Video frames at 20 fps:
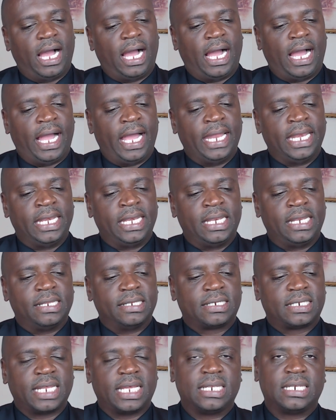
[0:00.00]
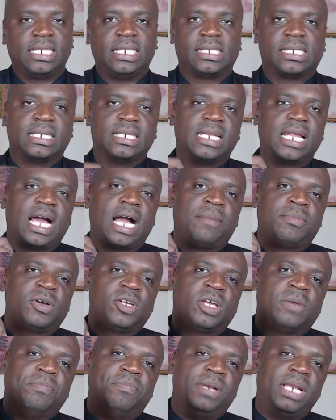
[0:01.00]
and said, listen, I'm
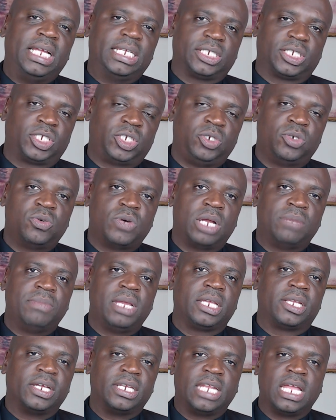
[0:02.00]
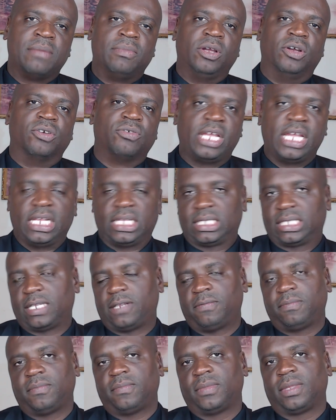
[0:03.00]
going to bless you and make your name great.
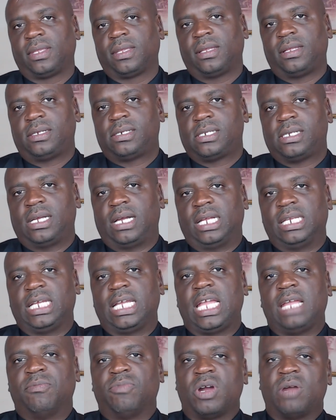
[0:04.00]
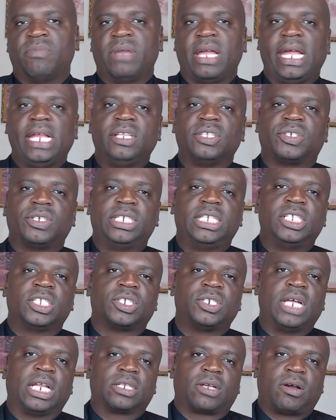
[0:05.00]
And Abram entered
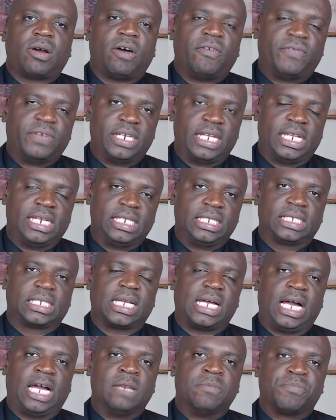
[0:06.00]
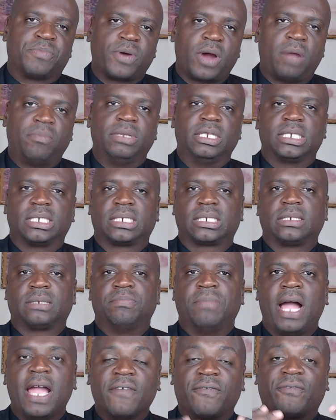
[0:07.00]
into that covenant and promise
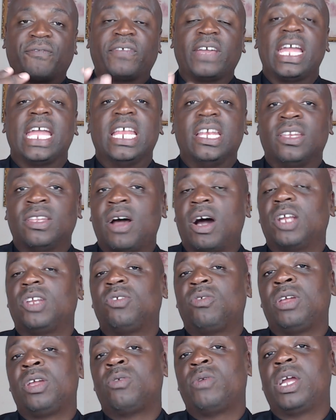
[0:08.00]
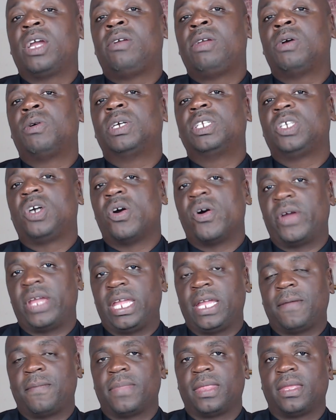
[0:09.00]
by faith, not knowing where he was
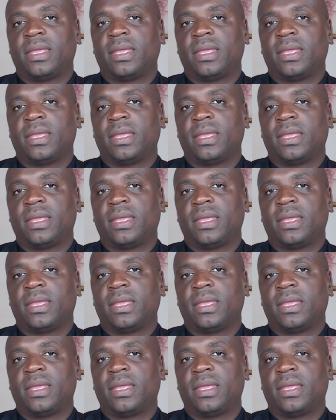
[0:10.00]
going.